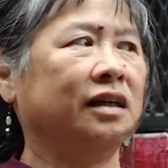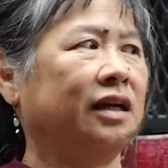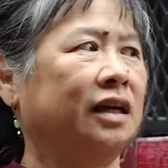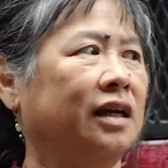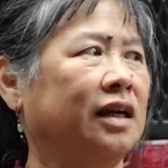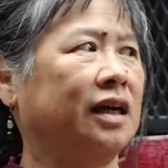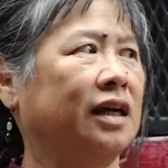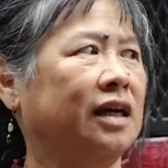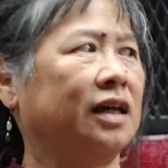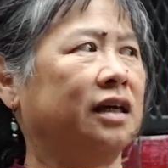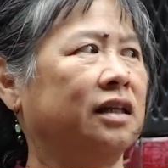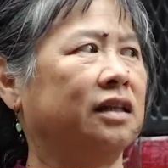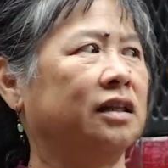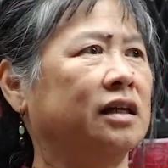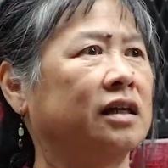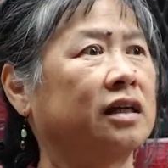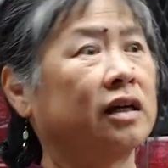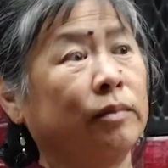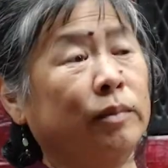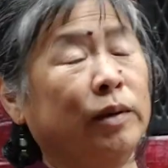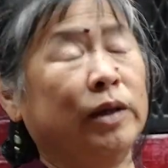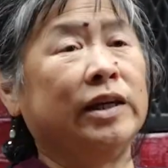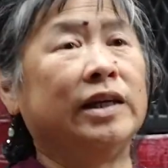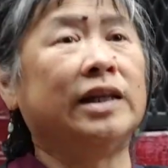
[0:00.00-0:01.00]
and the
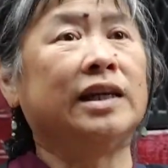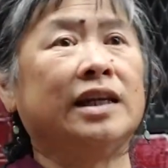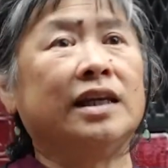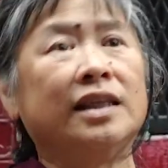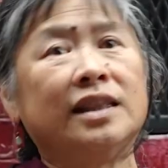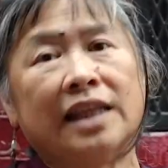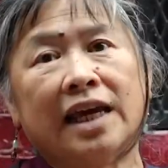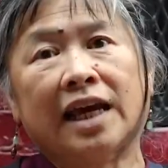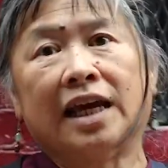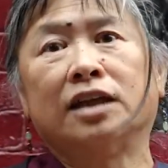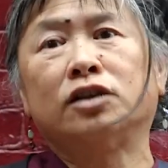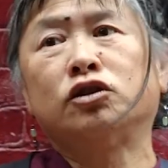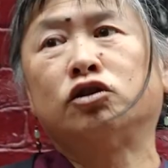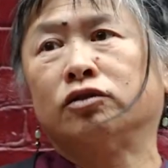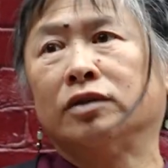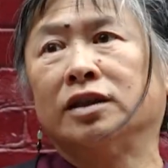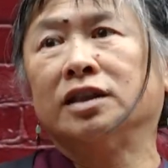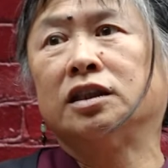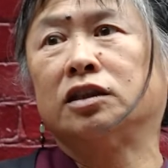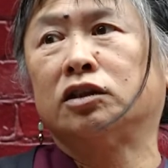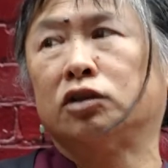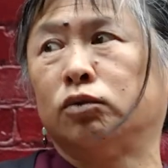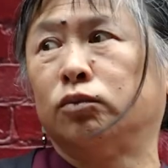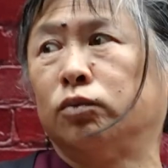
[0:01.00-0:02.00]
Community Land
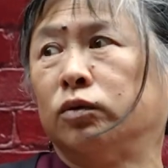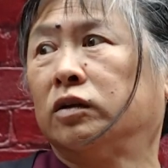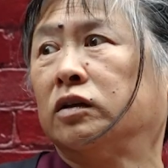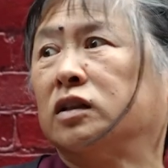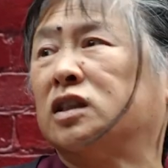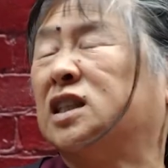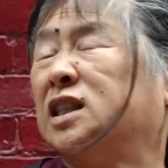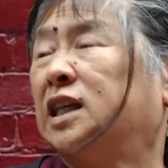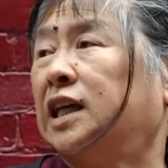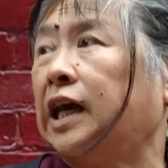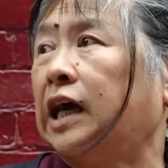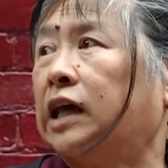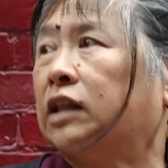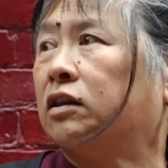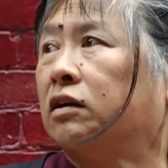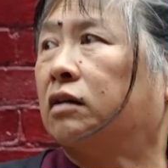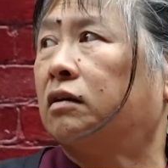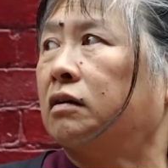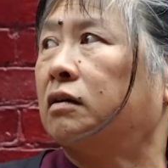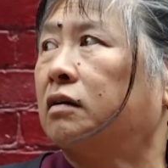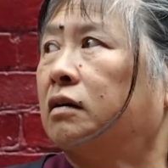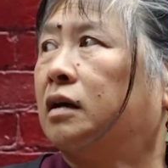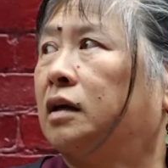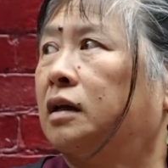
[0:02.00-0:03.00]
Trust to work
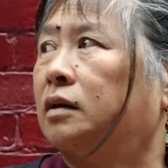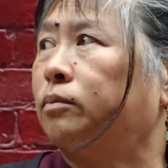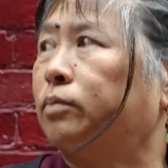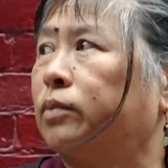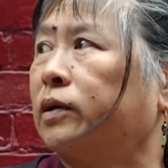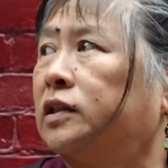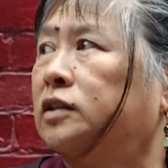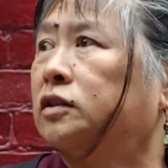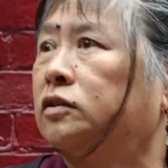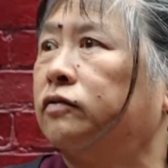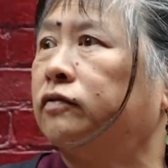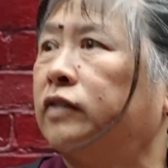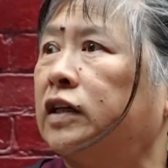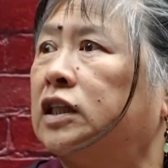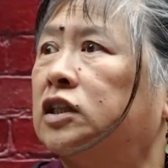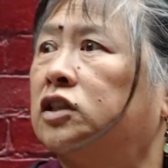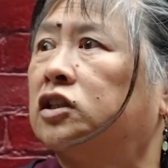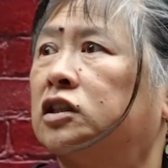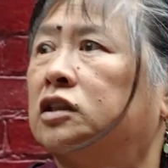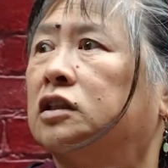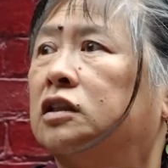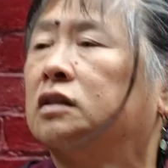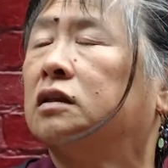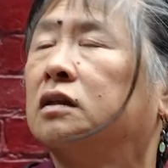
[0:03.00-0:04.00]
together on
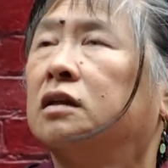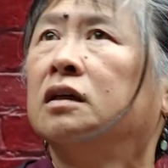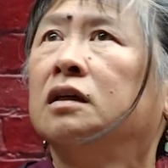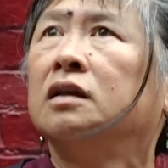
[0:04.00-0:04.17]
preservation,